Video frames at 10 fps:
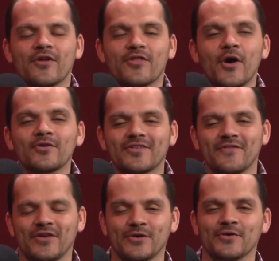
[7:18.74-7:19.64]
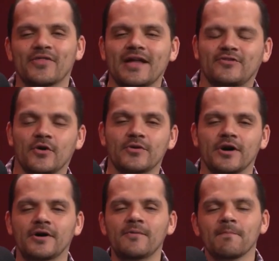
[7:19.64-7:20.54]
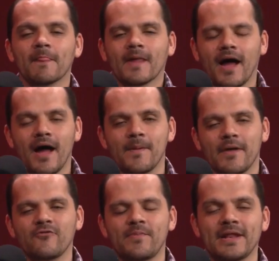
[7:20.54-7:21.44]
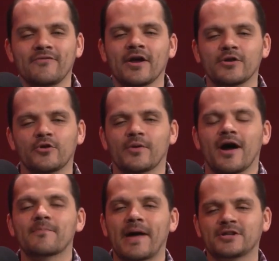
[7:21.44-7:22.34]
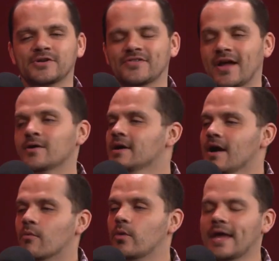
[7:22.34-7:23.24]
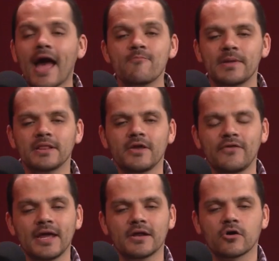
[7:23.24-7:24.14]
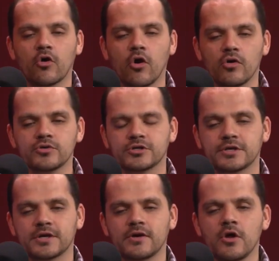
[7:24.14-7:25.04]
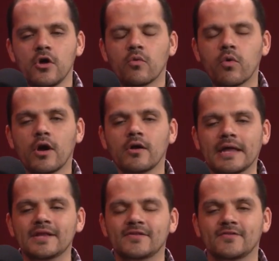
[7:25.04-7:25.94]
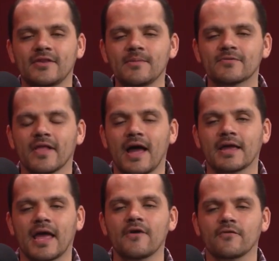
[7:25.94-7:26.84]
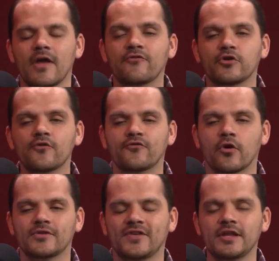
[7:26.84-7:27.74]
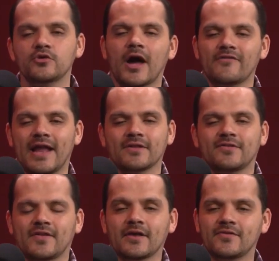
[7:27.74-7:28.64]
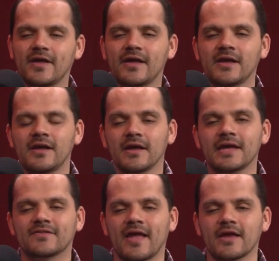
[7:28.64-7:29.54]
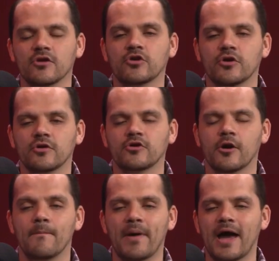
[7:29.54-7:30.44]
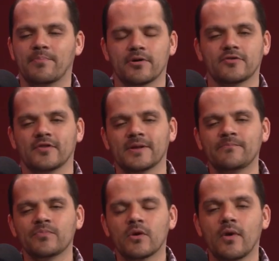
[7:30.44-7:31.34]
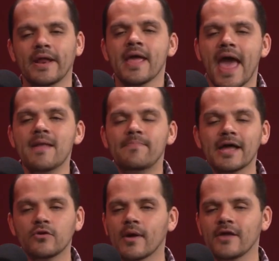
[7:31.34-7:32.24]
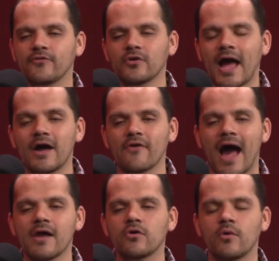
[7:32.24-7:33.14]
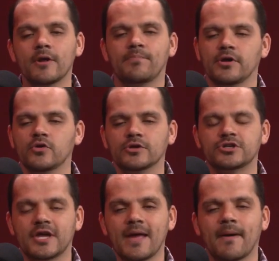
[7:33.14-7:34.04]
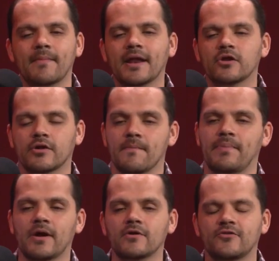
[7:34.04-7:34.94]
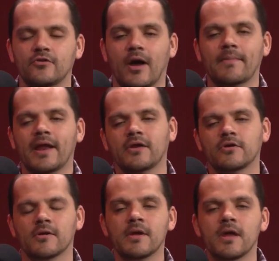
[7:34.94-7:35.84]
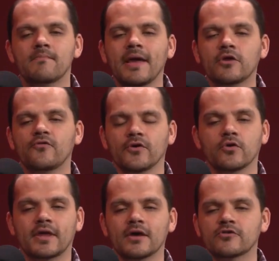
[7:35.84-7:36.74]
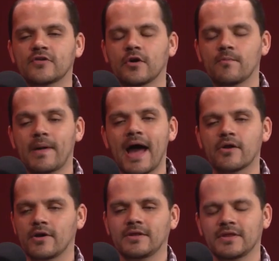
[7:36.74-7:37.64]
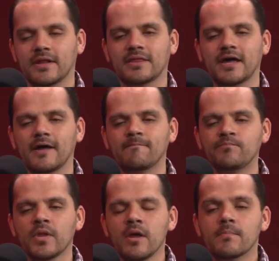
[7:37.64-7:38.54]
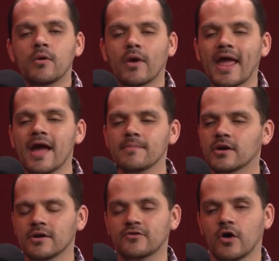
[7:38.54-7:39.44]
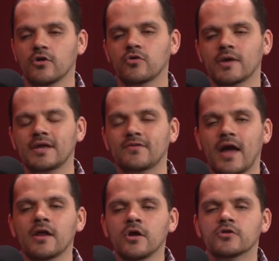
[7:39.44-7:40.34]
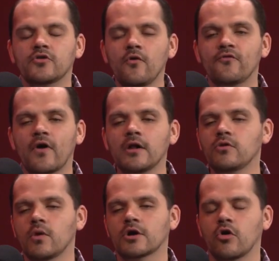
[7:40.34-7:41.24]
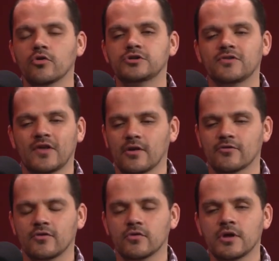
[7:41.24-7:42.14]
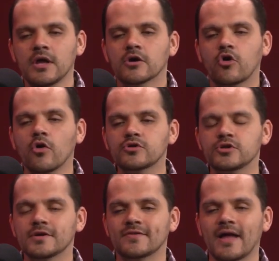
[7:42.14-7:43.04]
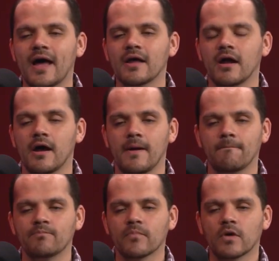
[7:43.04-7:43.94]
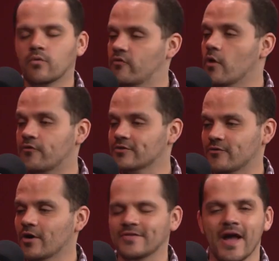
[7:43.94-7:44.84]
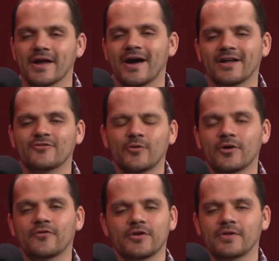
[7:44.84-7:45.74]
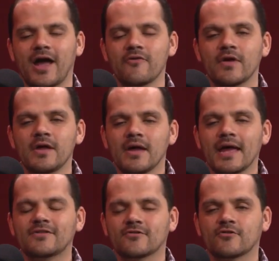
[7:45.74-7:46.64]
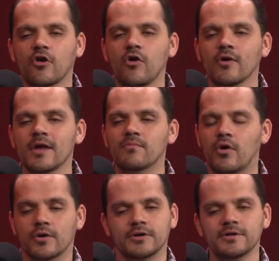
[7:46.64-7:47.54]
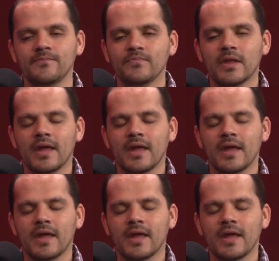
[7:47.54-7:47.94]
for those of you that don't know, um, if you've been living under a rock, Patrick style, we have been living in a culture where it seems like if, if you're 14, you haven't had sex yet, it's like you're you're a bad person right? And by the way, if you have, I don't want to put you in shame. I'm not here to embarrass you. I'm not here to make you feel guilty or bad or anything like that. But what I am here to tell you is that don't follow what culture tells you. Culture is not, um, well, first of all, it's not God's word for your life. It's so immoral